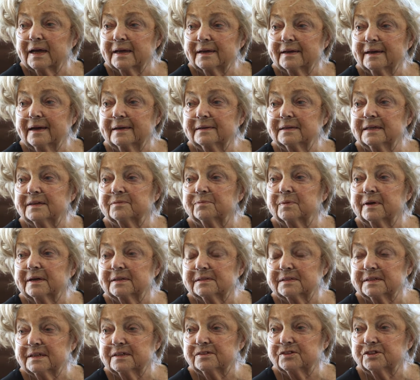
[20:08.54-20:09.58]
I can give my
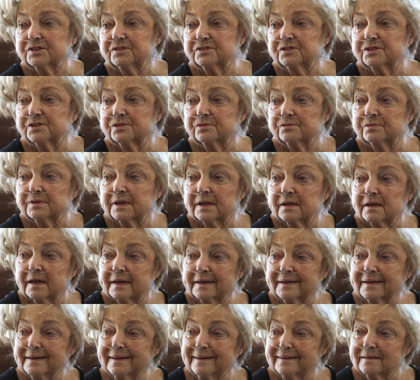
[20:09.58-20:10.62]
attention to, that
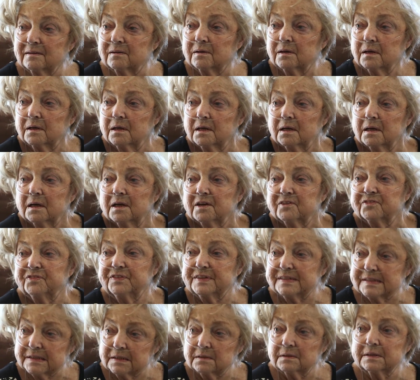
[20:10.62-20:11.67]
I can
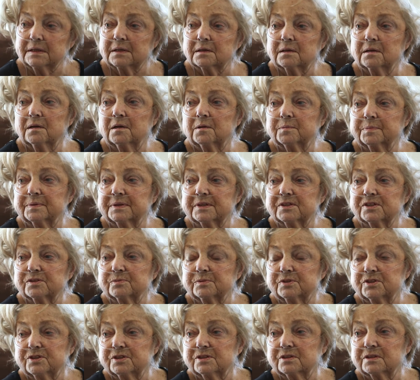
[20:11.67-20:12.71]
physically accomplish,
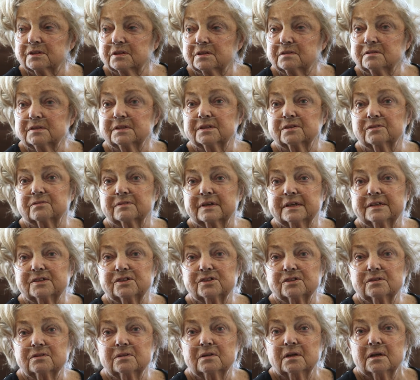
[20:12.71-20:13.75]
which is the
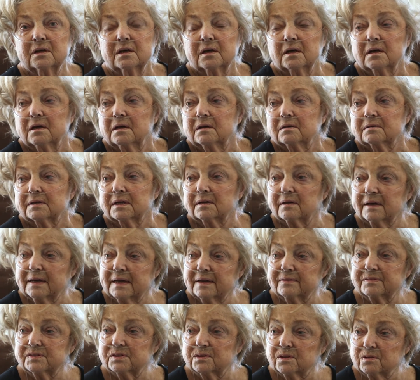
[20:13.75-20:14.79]
consideration that I
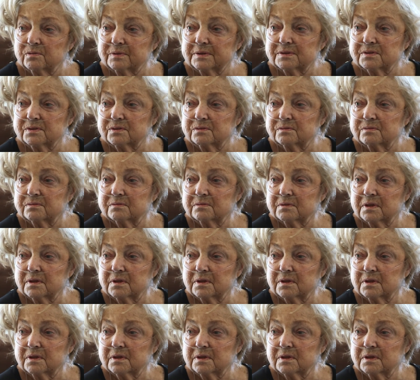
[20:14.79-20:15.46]
have to go into.